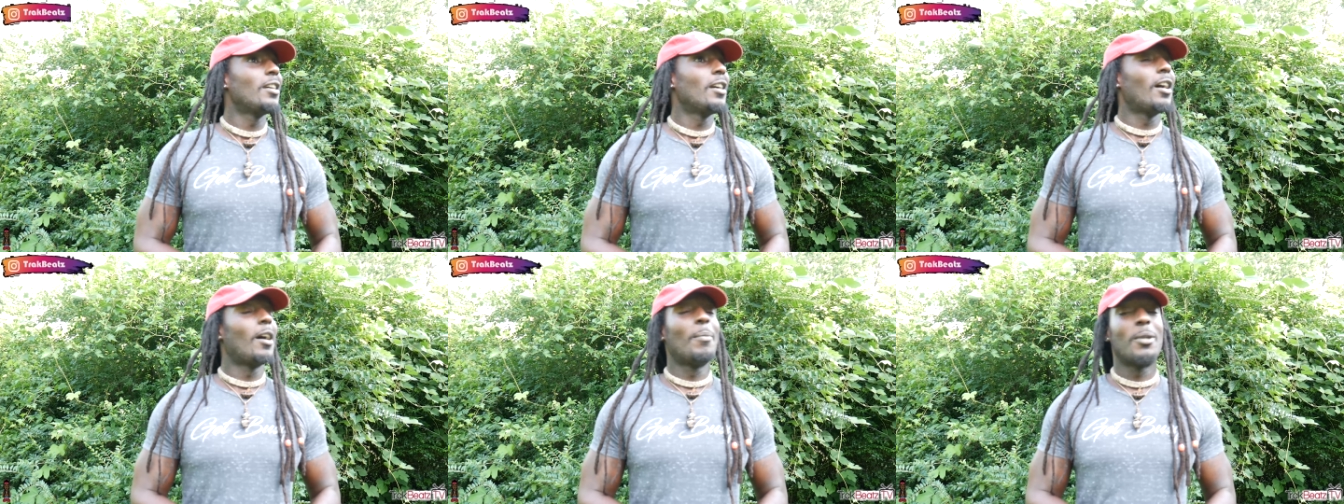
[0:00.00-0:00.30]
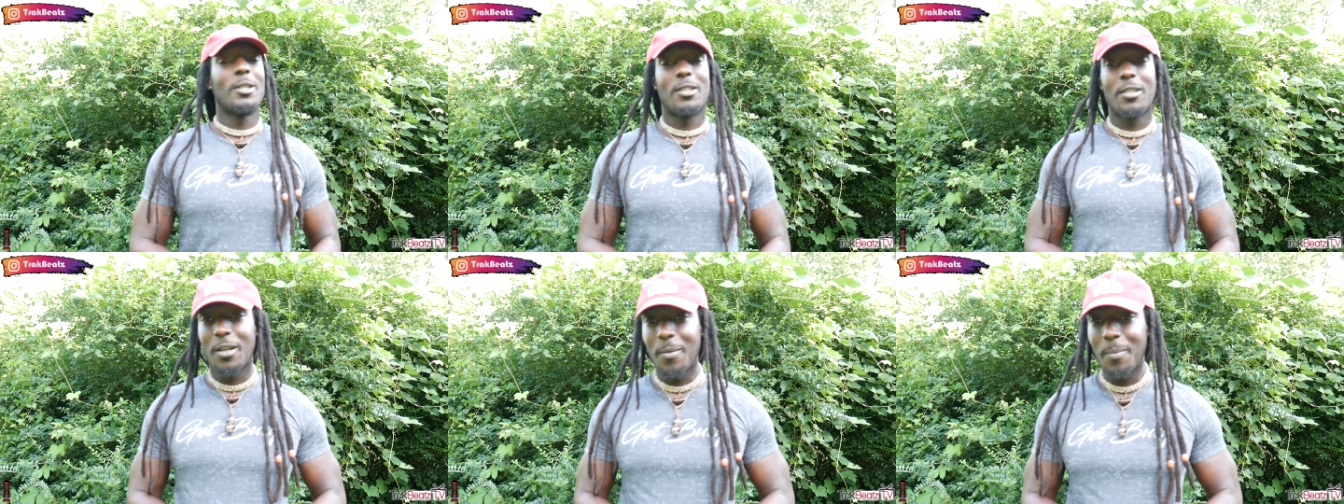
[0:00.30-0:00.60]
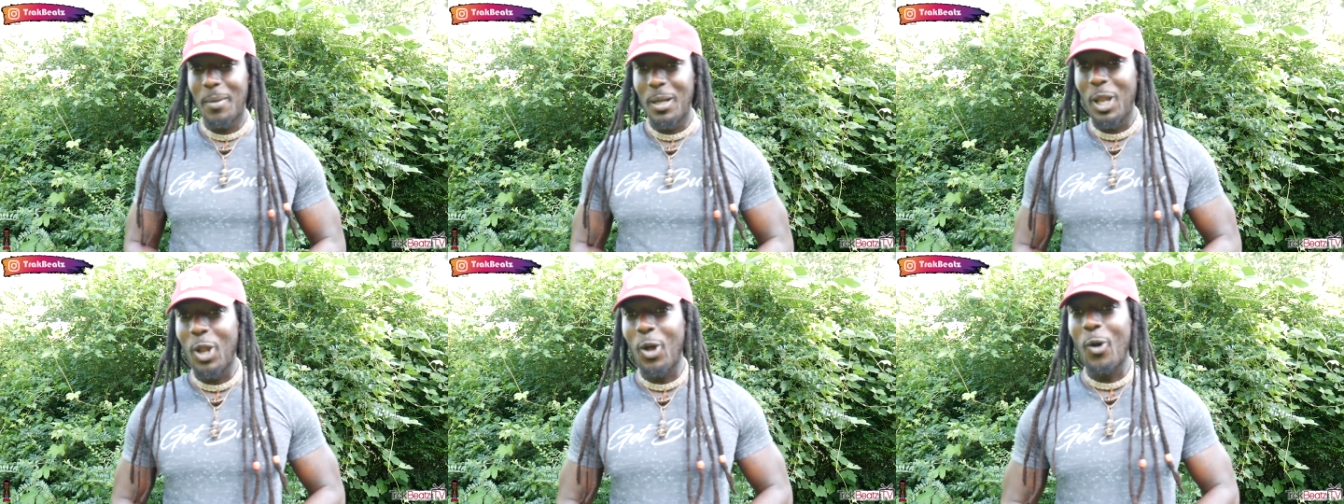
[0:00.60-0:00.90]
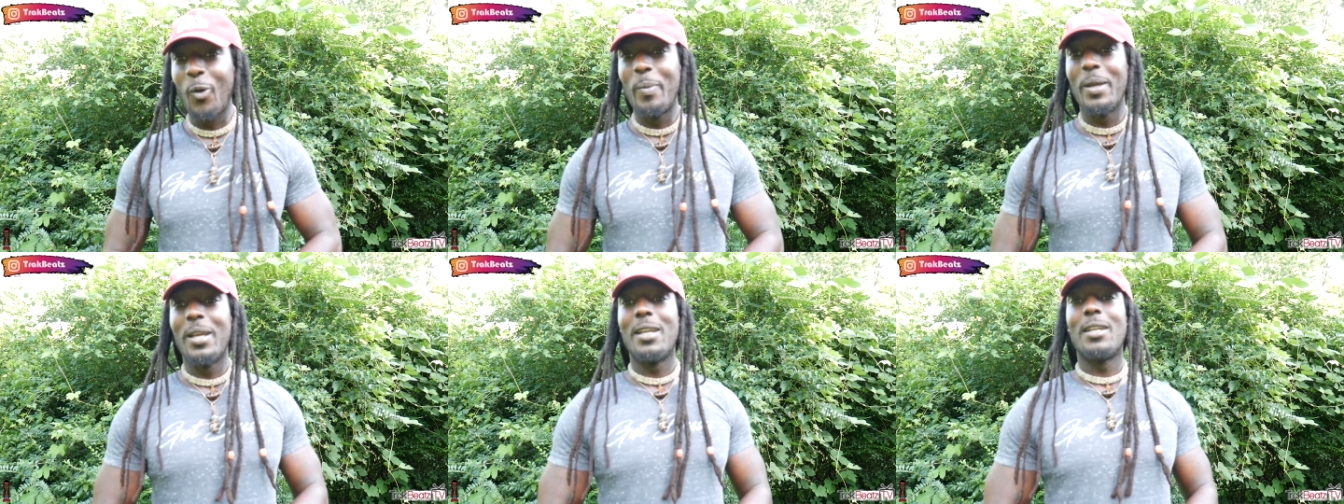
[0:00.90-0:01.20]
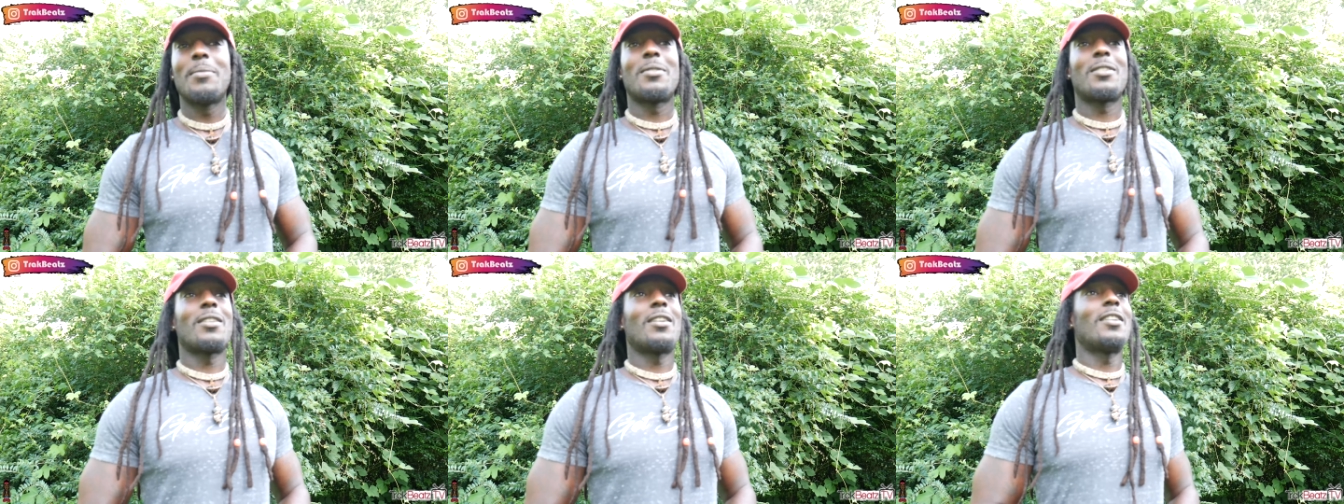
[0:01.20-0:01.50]
I'm gonna turn my low
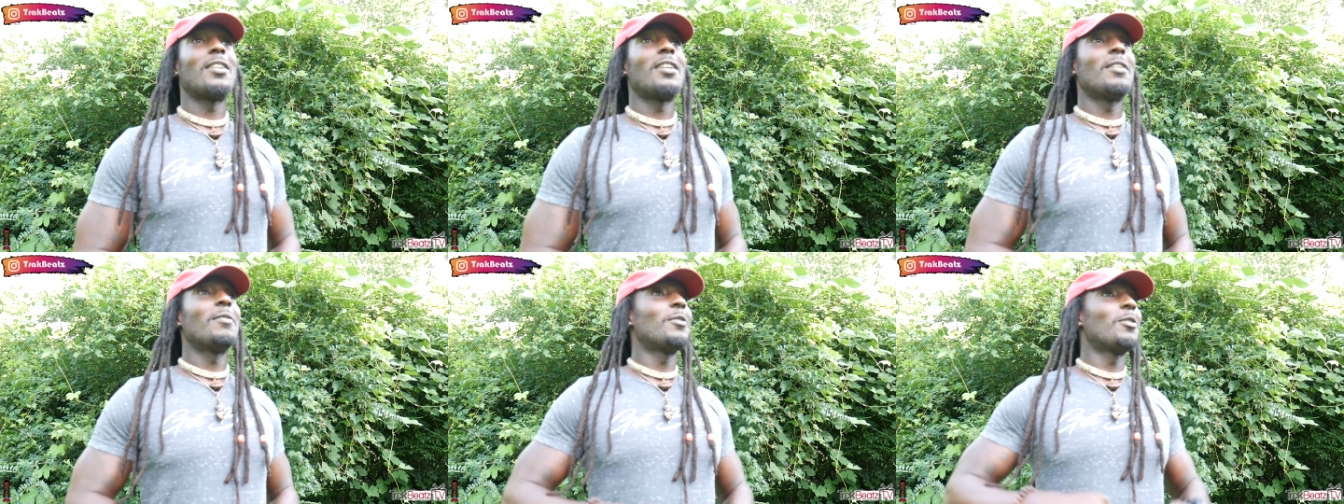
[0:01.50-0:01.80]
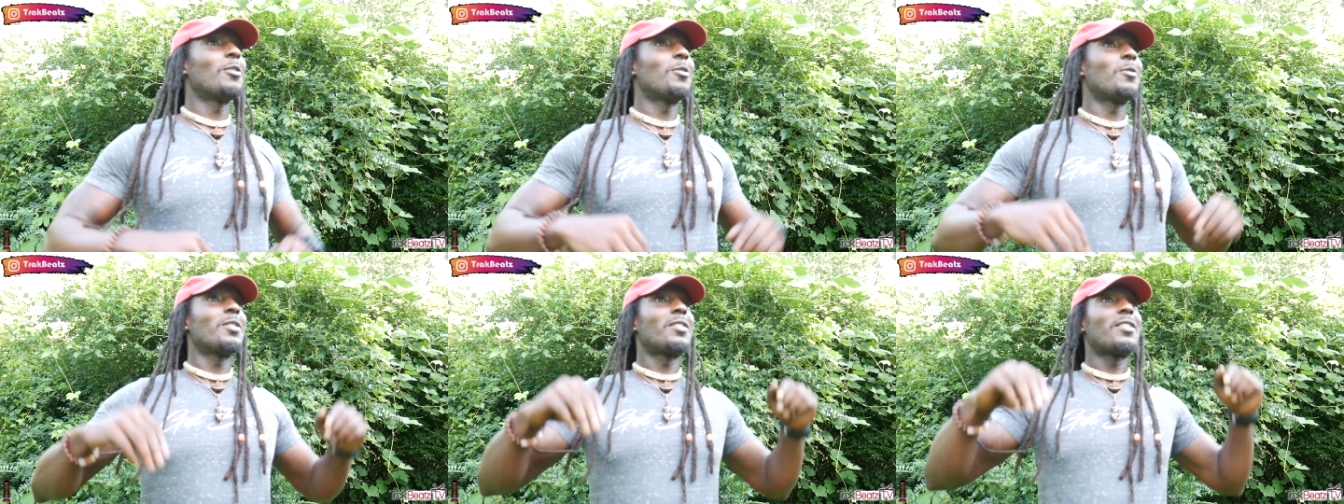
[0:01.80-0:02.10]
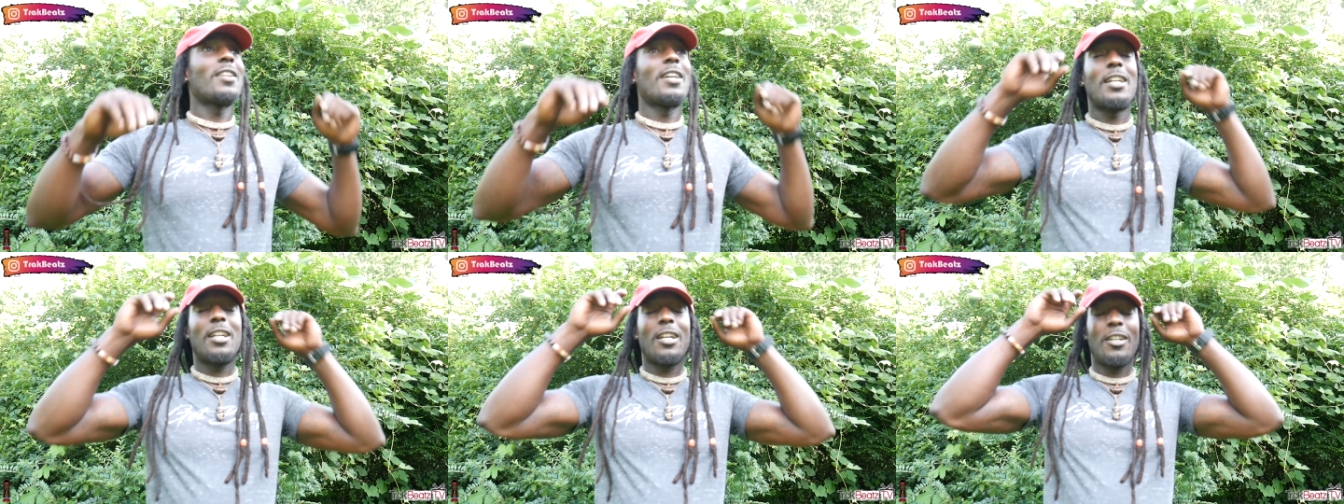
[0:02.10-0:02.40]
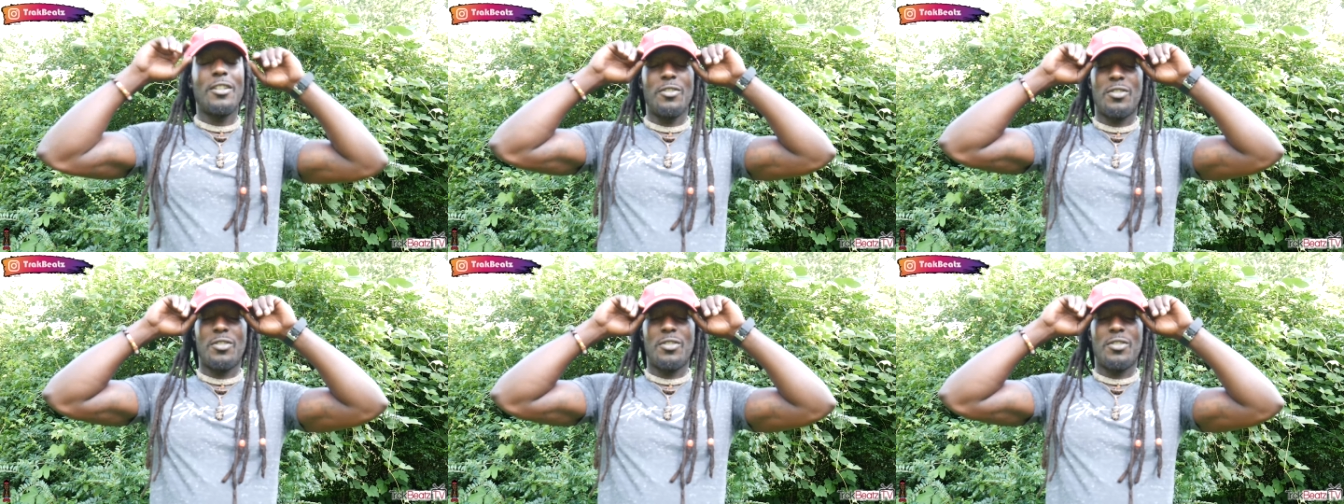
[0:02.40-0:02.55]
beams on, even though it's light out.